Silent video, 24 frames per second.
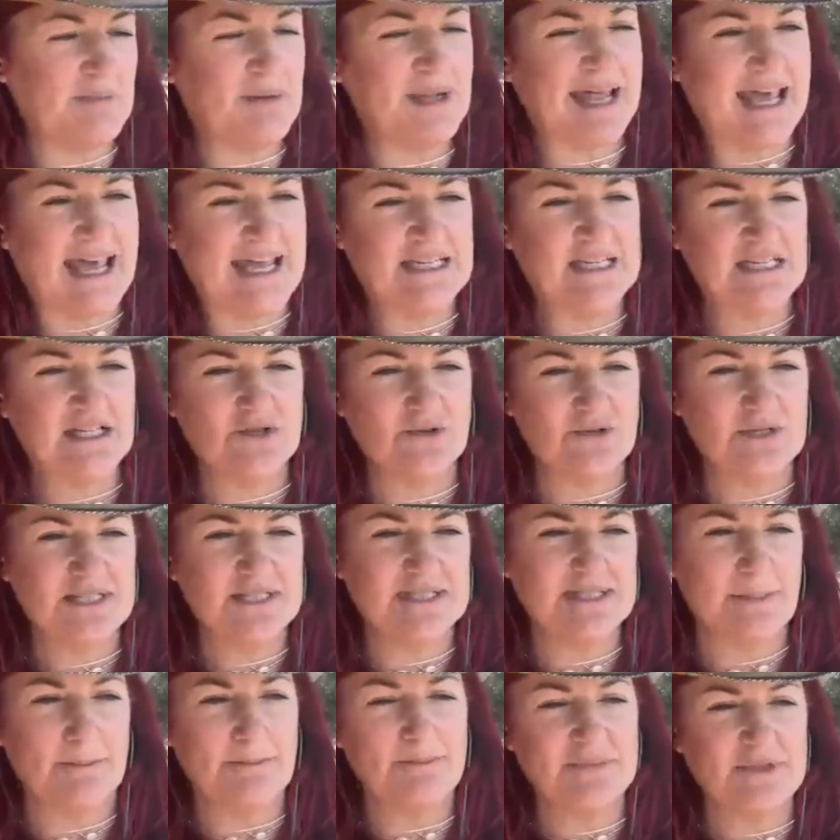planted or
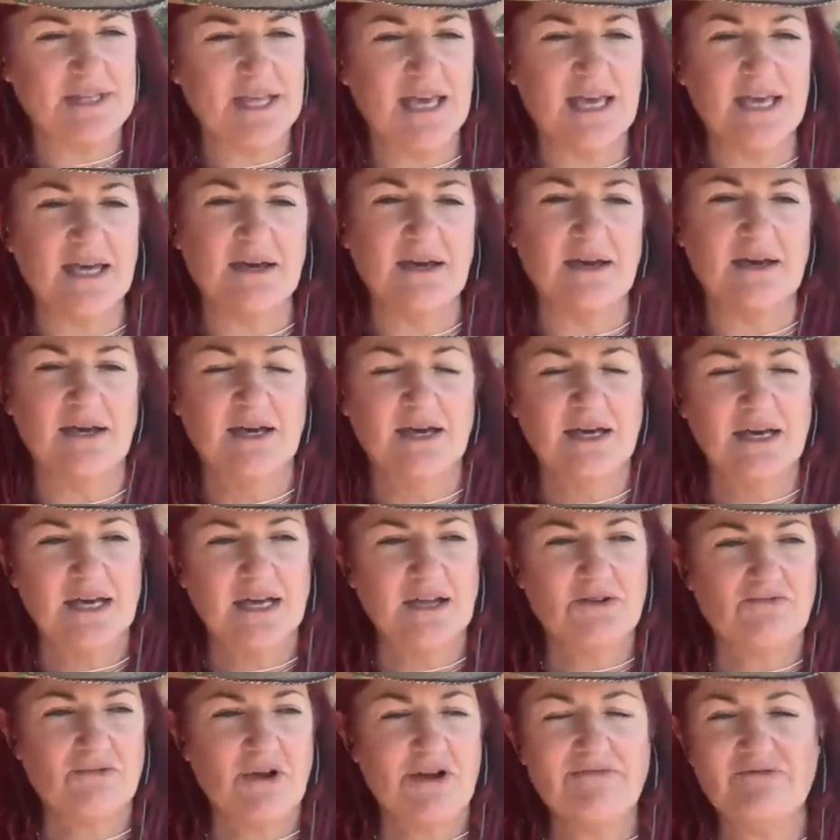something
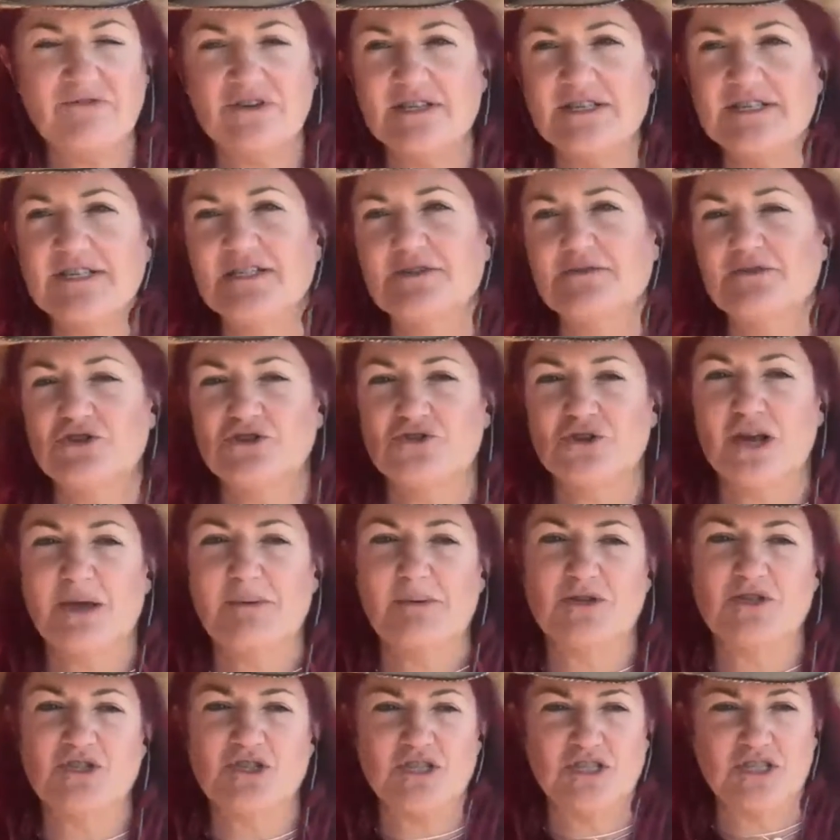in reference to a tree,
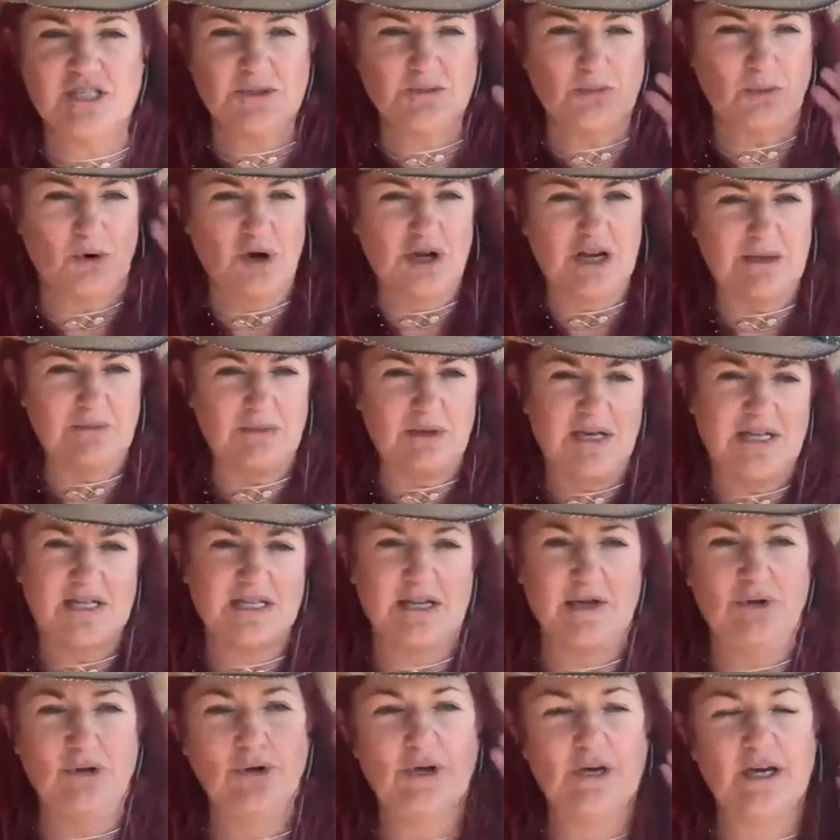but she's just pointing me to
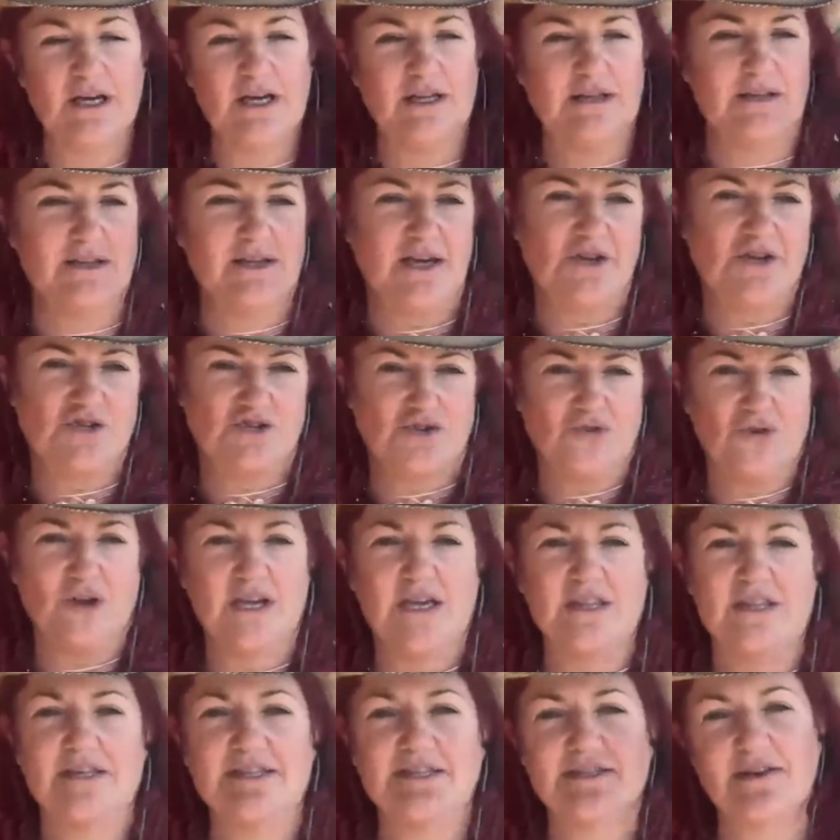look at a tree
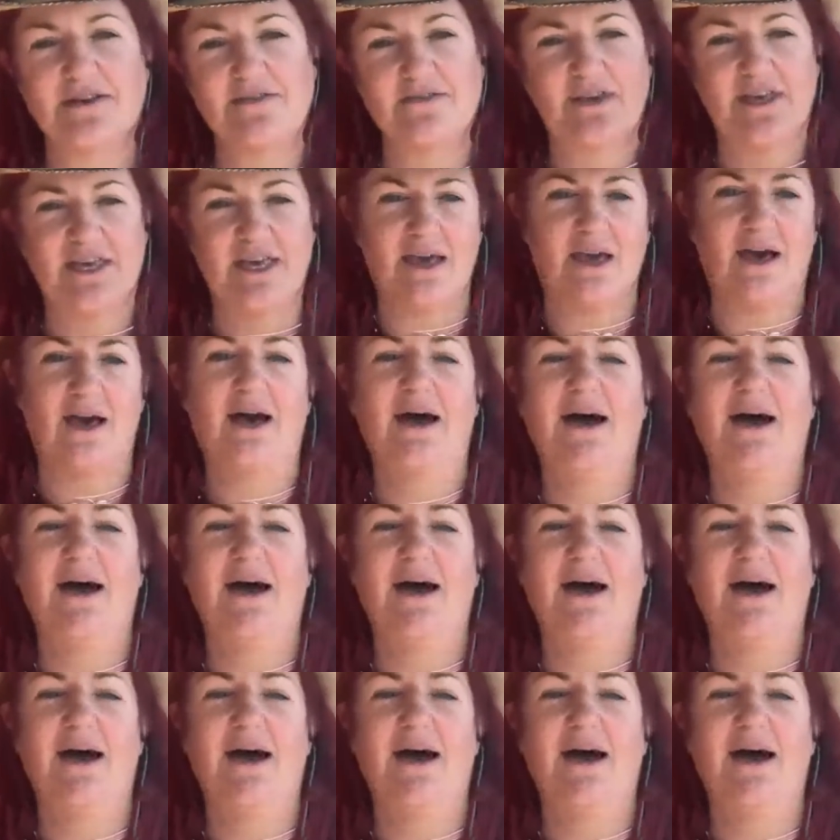that's over here.